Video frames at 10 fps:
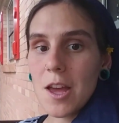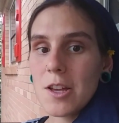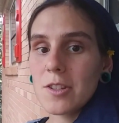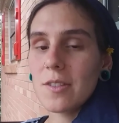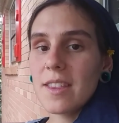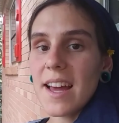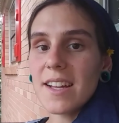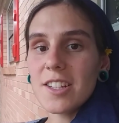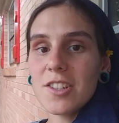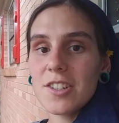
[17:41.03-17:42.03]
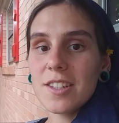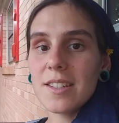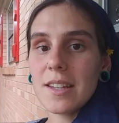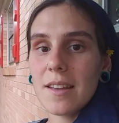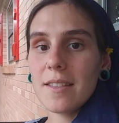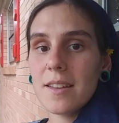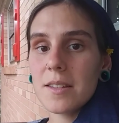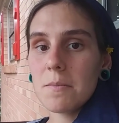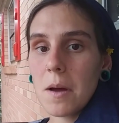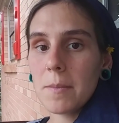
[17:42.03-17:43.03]
So that's just
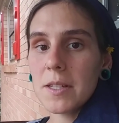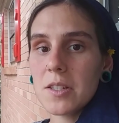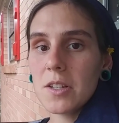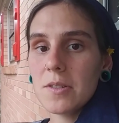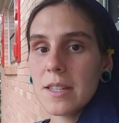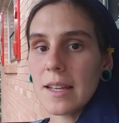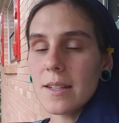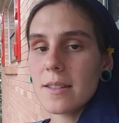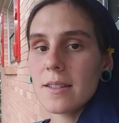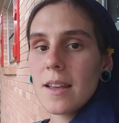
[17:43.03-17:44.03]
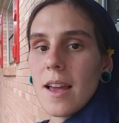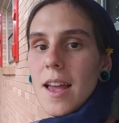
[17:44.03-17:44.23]
this mama's 2 cents.